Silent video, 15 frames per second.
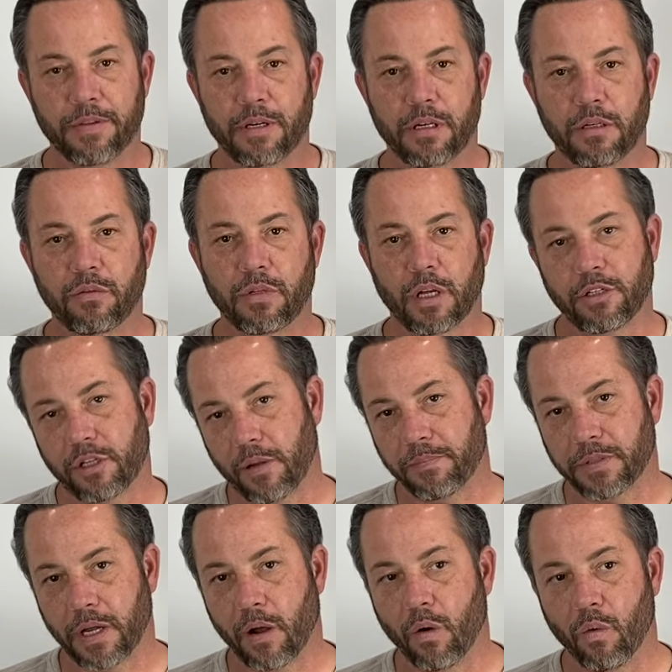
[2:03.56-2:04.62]
to do touch-ups
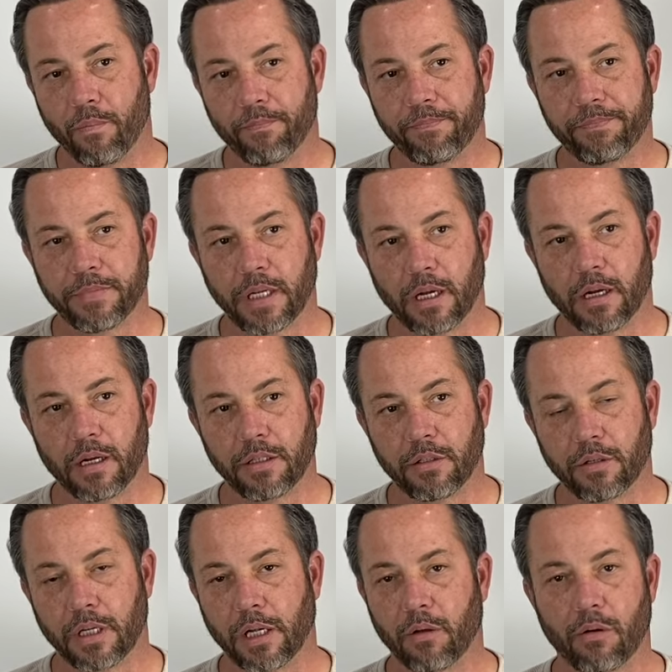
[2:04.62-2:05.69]
at home. You
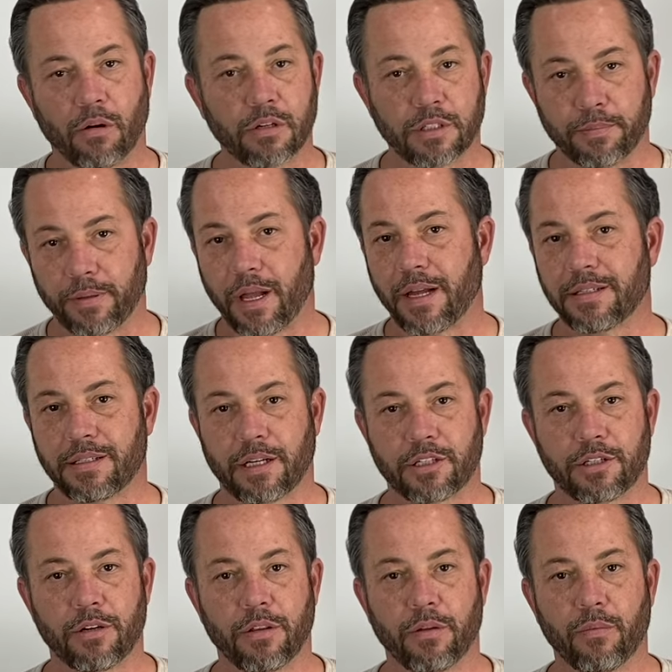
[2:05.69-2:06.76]
can go to our supply
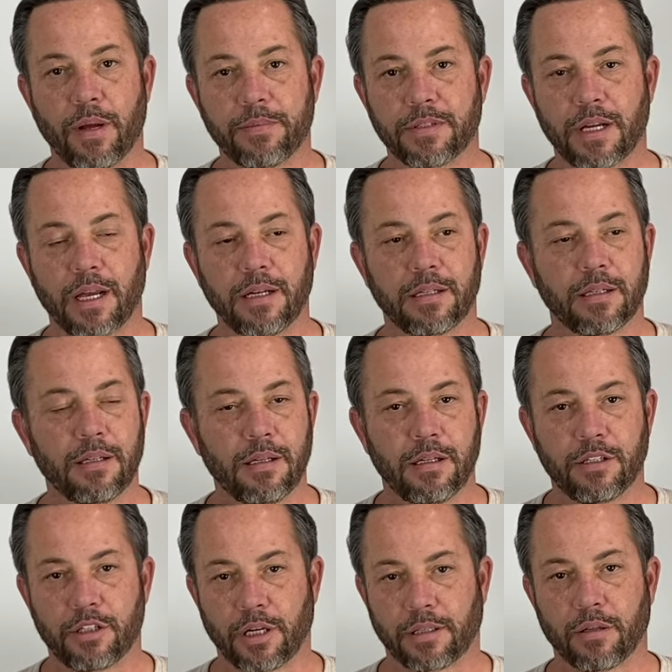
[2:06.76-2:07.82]
section on the website,
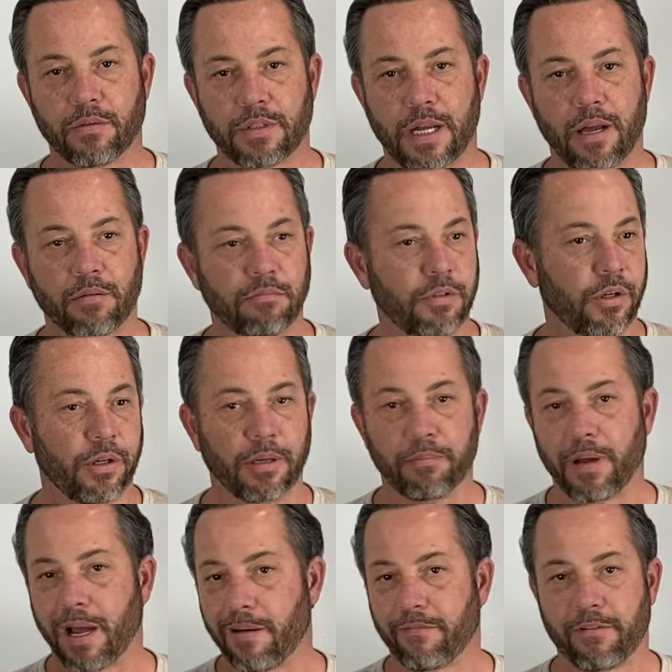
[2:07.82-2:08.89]
check those out. You can
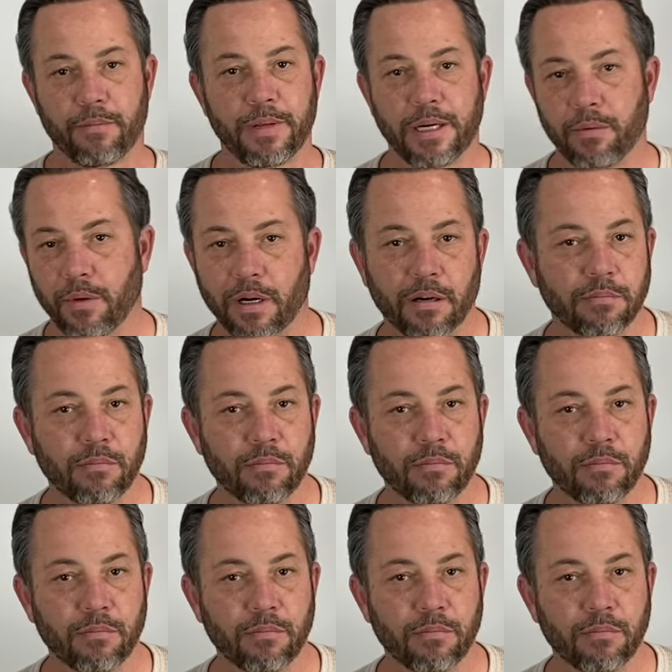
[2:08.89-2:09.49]
buy them from anywhere.